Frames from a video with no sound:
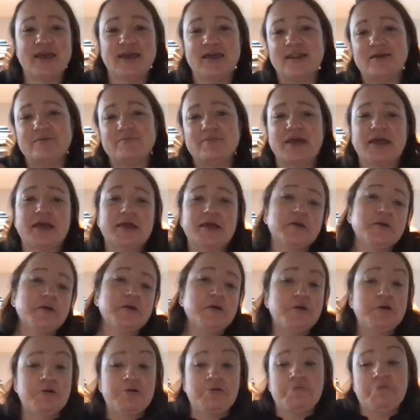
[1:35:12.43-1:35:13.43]
And I'm like, mm.
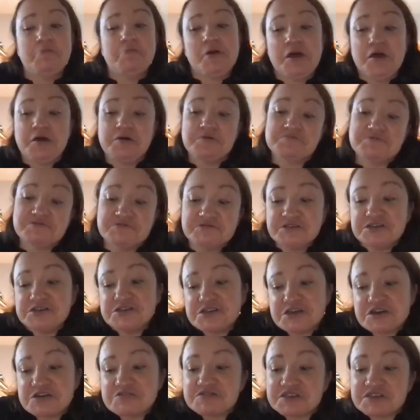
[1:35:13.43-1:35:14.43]
oh, you
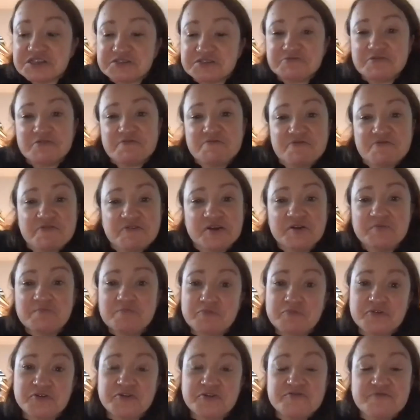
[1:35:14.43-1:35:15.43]
know, there's room for
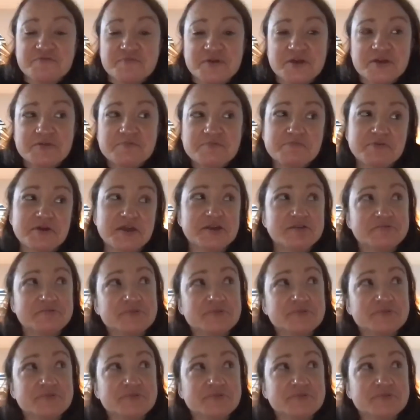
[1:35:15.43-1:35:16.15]
improvement, but yeah.